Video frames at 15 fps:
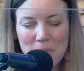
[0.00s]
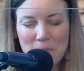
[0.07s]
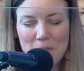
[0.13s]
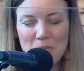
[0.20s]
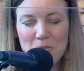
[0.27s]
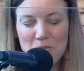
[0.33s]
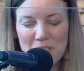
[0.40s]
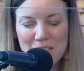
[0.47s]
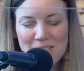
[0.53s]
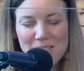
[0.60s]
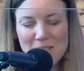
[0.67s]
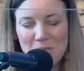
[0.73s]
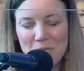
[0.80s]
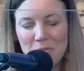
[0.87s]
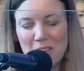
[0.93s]
face
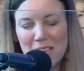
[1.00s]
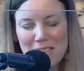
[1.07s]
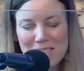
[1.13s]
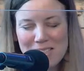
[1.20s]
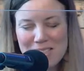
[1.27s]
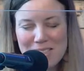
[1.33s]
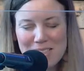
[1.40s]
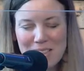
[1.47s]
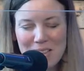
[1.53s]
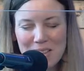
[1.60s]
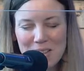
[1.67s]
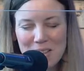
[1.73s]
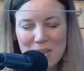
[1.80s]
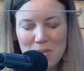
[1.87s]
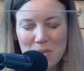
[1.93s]
to face
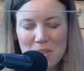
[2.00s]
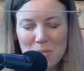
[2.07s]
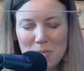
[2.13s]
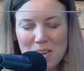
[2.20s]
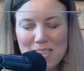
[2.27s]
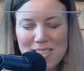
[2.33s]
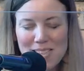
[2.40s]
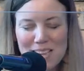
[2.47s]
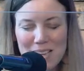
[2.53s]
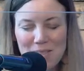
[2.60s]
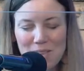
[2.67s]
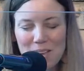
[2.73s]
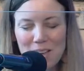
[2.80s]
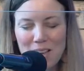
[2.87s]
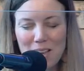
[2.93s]
with my
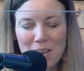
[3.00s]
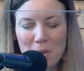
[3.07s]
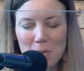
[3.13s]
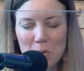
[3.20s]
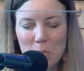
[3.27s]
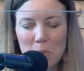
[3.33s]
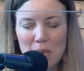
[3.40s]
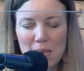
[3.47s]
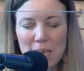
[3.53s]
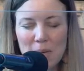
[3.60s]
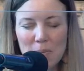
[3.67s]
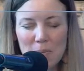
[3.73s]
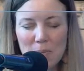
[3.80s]
Saviour, I will be.